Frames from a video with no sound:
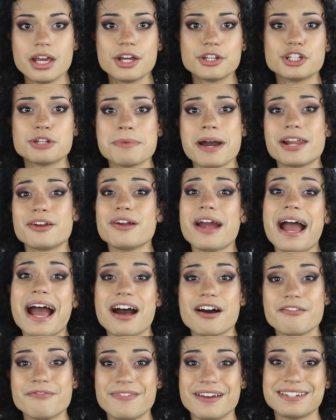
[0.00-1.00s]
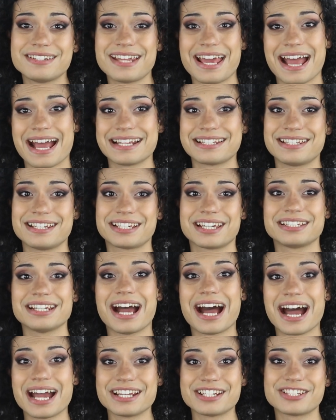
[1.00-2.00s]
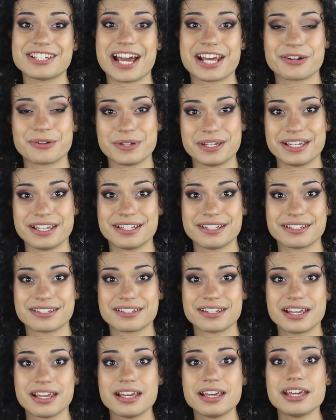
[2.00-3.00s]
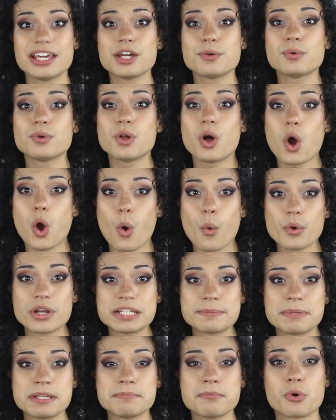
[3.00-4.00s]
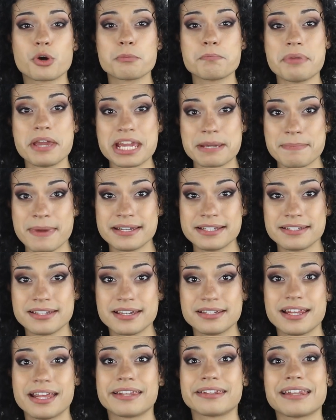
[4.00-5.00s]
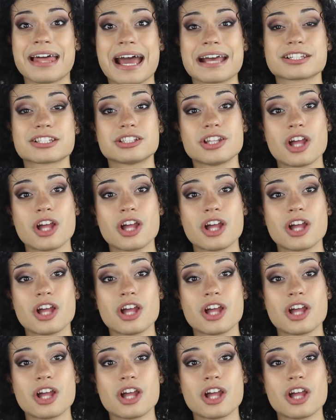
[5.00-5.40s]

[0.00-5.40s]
No matter how fantastic an eyeshadow is, it will always be more pigmented and last